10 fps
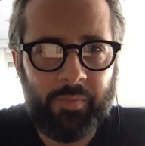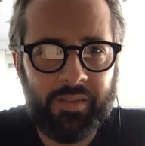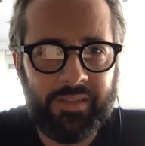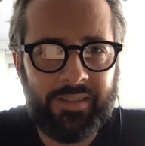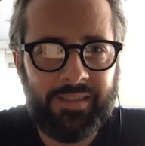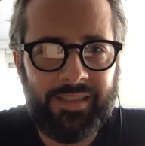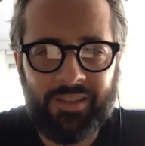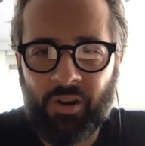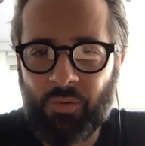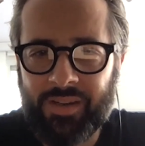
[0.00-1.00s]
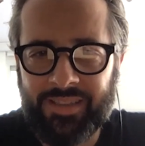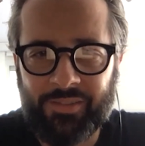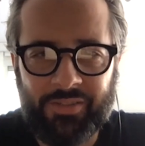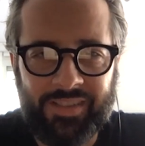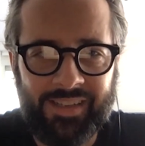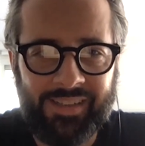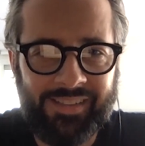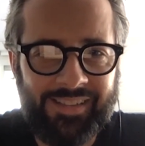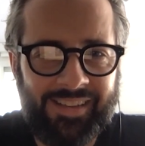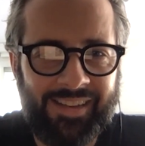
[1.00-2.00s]
is always interesting.
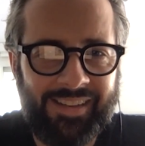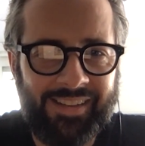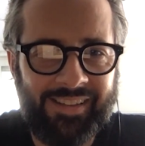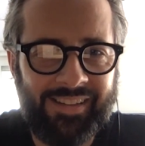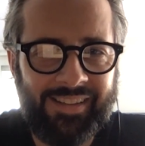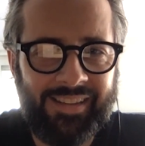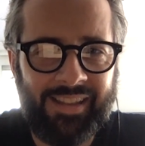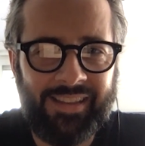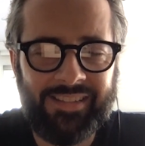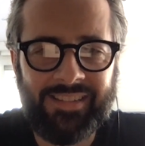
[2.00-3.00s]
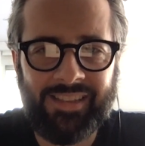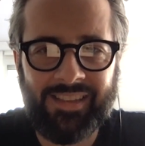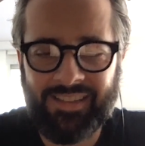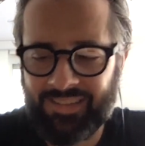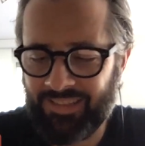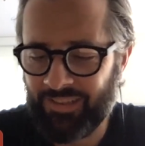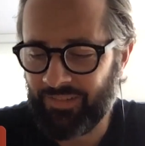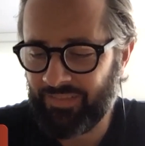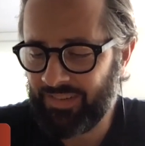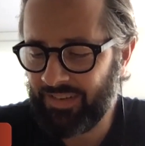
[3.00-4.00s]
As you know,
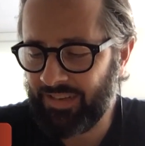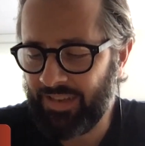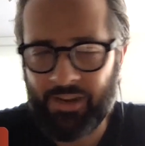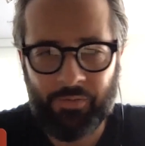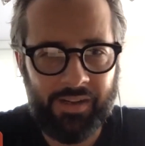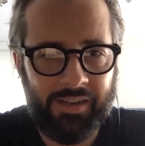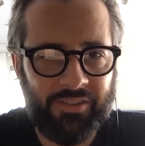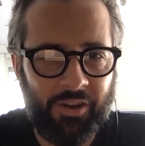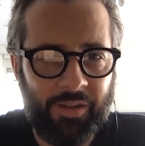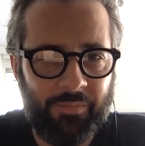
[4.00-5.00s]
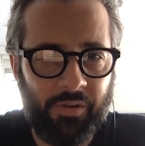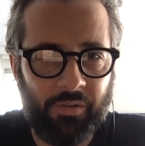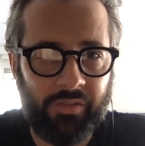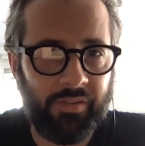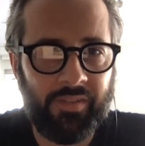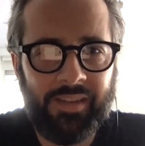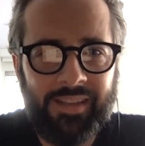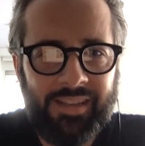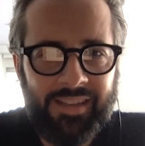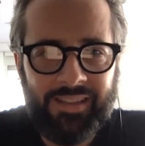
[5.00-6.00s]
anyone in a startup knows, there's
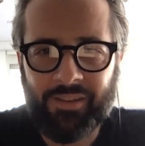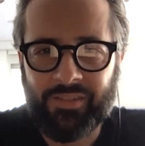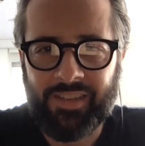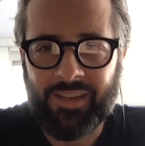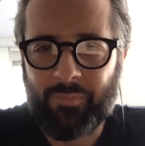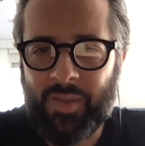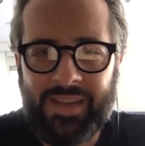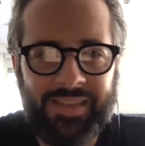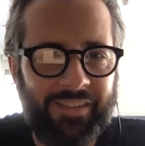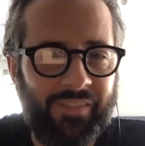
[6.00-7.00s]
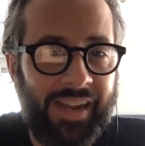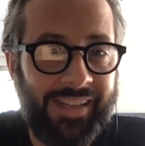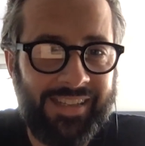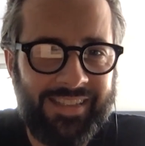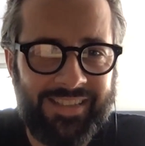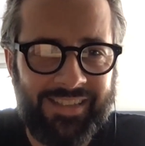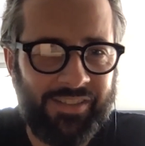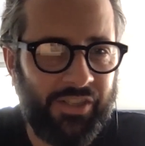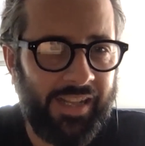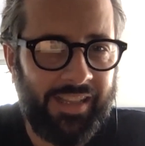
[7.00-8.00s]
peaks and valleys
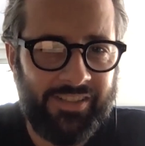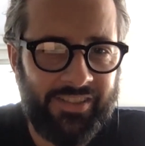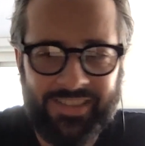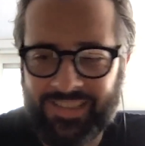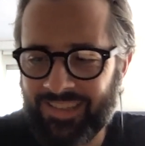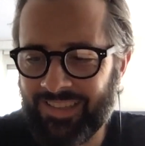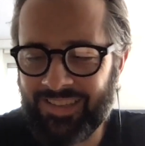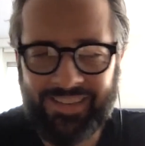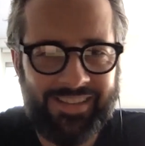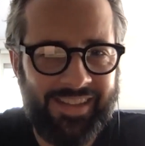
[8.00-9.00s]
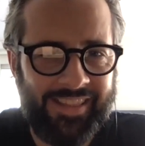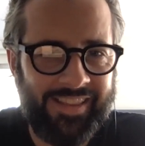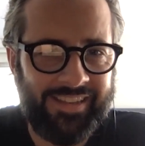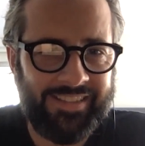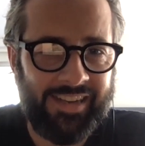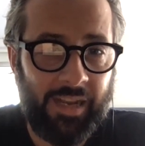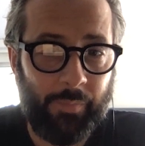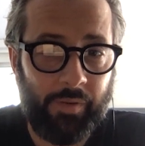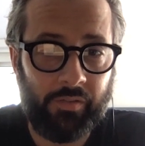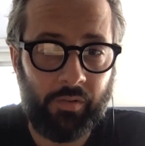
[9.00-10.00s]
and challenges and things that
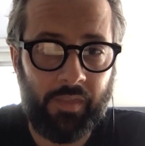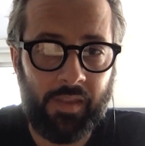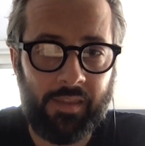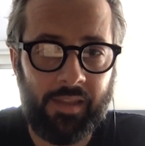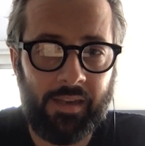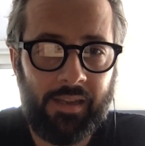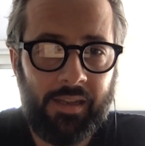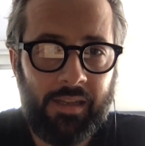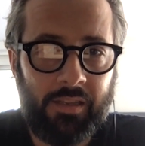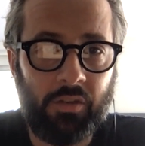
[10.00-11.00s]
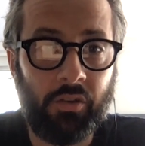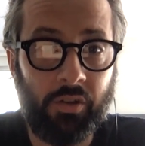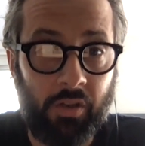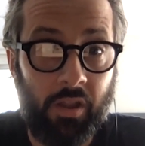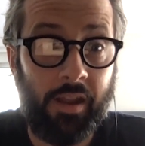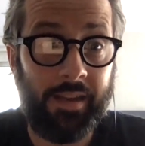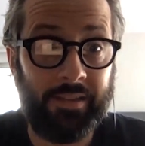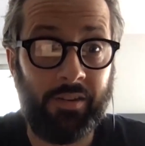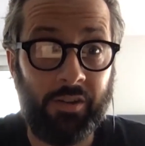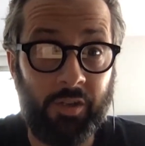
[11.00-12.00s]
happen. So I think that you learn a lot as
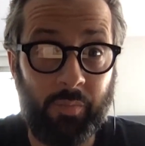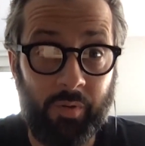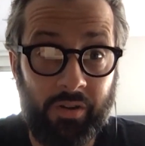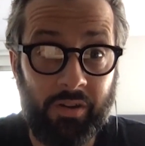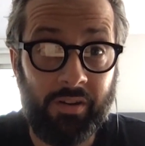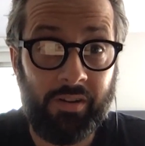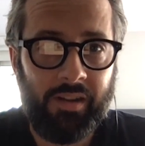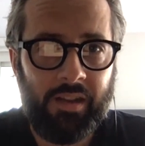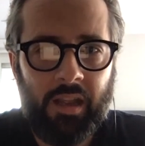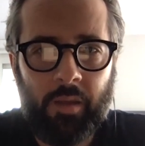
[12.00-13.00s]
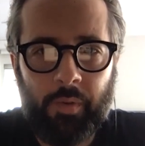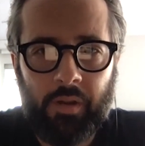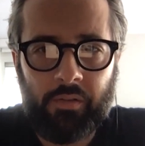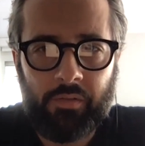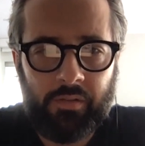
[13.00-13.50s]
an entrepreneur about